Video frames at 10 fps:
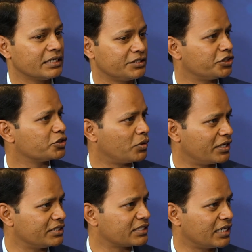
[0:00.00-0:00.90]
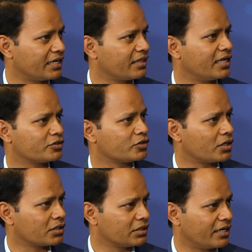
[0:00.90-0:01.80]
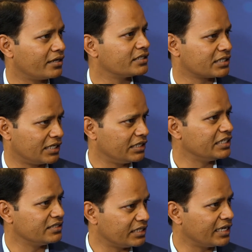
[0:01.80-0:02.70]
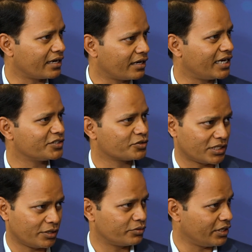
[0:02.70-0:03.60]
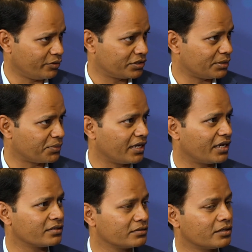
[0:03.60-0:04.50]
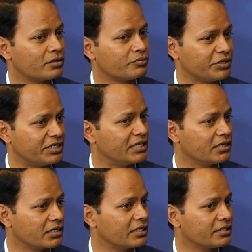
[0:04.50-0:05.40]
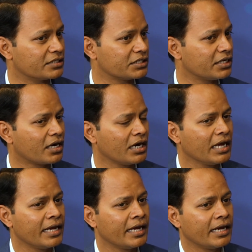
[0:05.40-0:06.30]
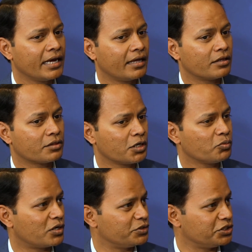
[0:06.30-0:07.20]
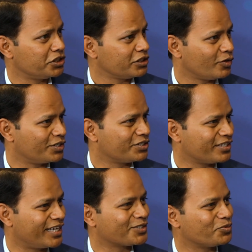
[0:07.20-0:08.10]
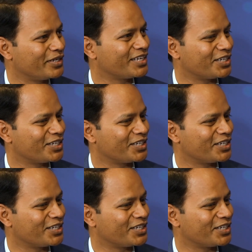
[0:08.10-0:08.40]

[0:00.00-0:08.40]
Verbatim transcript: it's just one insight that SOC analysts can easily analyze. So that, that was something you know, mm -hmm. we did earlier this year. And the third one we just launched last week